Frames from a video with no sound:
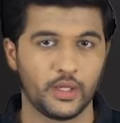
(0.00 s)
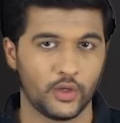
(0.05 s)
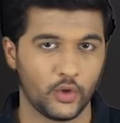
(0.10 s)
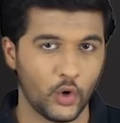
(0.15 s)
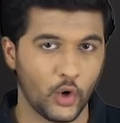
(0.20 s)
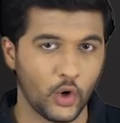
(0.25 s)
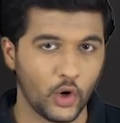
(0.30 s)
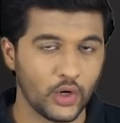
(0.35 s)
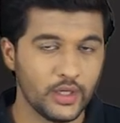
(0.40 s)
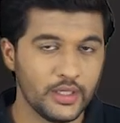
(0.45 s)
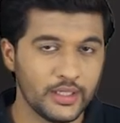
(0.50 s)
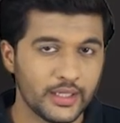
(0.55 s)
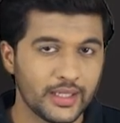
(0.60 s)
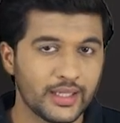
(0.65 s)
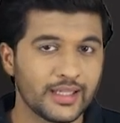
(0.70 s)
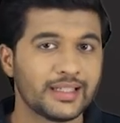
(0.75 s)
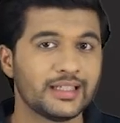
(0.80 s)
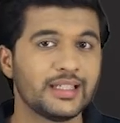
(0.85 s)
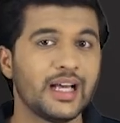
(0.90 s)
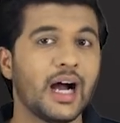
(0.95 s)
called
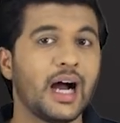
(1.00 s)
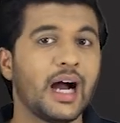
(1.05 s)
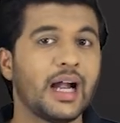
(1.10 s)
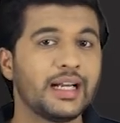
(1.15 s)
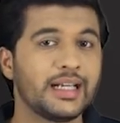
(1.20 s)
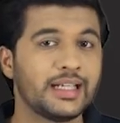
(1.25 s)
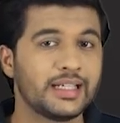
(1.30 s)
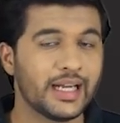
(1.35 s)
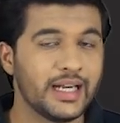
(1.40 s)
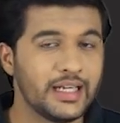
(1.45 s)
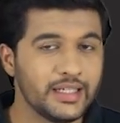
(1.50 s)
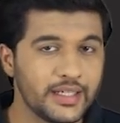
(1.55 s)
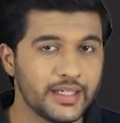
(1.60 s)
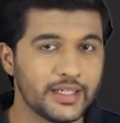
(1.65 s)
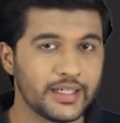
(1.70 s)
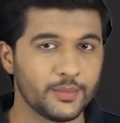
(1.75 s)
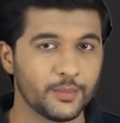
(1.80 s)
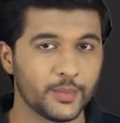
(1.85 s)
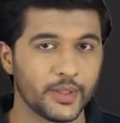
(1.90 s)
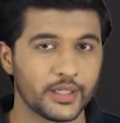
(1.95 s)
the
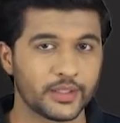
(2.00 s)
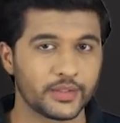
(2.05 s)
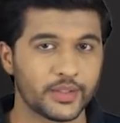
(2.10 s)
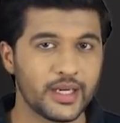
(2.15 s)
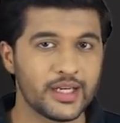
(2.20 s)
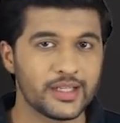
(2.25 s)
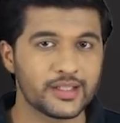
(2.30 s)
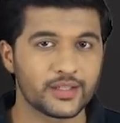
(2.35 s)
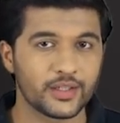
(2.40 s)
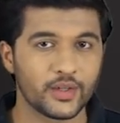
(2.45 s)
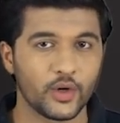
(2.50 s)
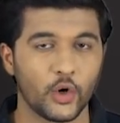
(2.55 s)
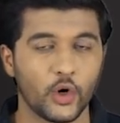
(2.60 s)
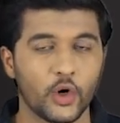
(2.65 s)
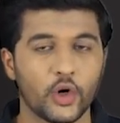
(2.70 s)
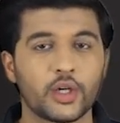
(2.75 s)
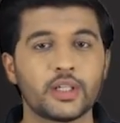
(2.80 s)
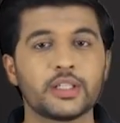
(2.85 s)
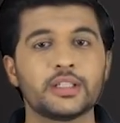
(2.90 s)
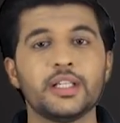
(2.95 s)
identity matrix
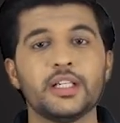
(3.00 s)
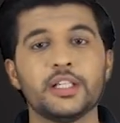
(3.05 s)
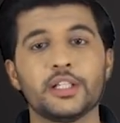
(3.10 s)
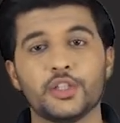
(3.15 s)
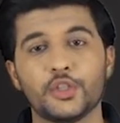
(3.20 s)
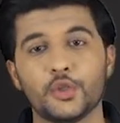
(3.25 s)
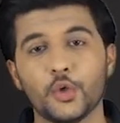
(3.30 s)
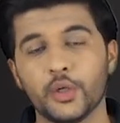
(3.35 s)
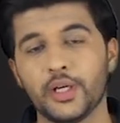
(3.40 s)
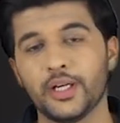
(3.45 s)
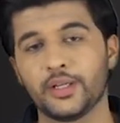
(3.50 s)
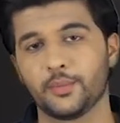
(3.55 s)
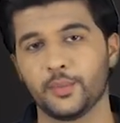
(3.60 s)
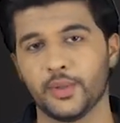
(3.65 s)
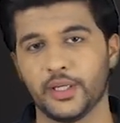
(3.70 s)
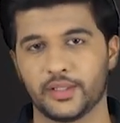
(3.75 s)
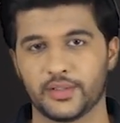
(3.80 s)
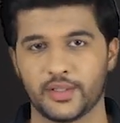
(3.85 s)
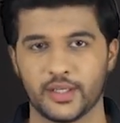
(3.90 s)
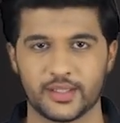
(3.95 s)
or the unit
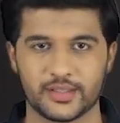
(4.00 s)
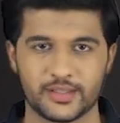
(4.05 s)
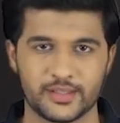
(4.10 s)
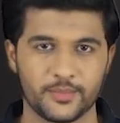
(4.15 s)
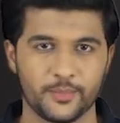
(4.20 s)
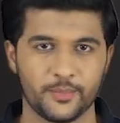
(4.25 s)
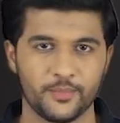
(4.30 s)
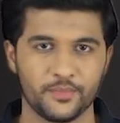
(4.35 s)
matrix.